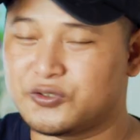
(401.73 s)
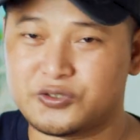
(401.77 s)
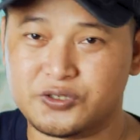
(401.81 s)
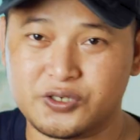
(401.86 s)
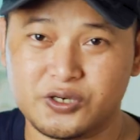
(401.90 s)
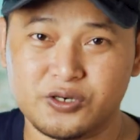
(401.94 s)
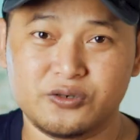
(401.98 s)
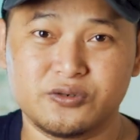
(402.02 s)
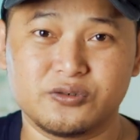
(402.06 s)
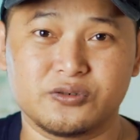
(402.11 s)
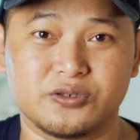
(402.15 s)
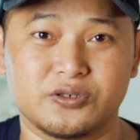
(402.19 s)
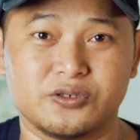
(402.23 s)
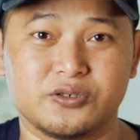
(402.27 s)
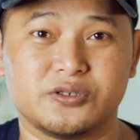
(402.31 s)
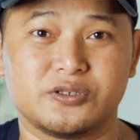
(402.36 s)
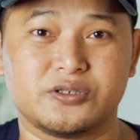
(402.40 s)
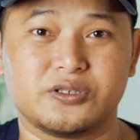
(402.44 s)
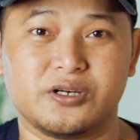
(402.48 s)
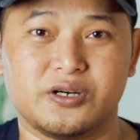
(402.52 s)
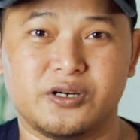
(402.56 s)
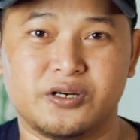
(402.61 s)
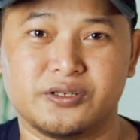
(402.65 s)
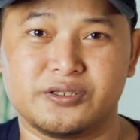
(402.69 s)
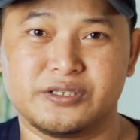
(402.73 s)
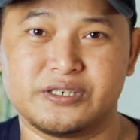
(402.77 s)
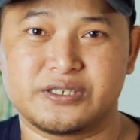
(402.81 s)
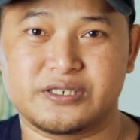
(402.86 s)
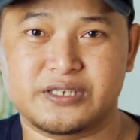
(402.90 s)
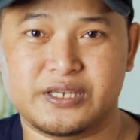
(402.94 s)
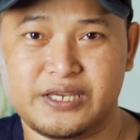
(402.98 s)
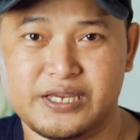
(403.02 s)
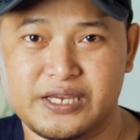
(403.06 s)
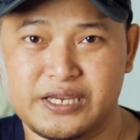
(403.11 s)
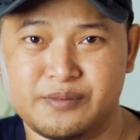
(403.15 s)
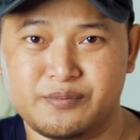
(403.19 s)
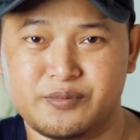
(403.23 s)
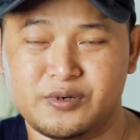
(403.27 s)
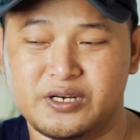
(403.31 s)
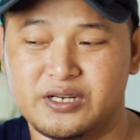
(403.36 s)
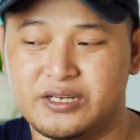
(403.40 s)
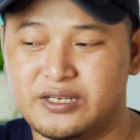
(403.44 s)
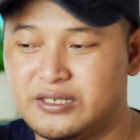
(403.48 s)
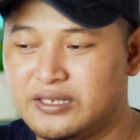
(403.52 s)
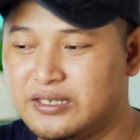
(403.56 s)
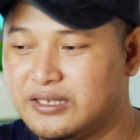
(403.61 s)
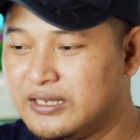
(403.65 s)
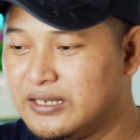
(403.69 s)
so good on this
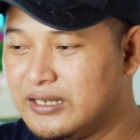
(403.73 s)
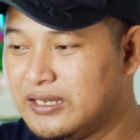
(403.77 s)
camera.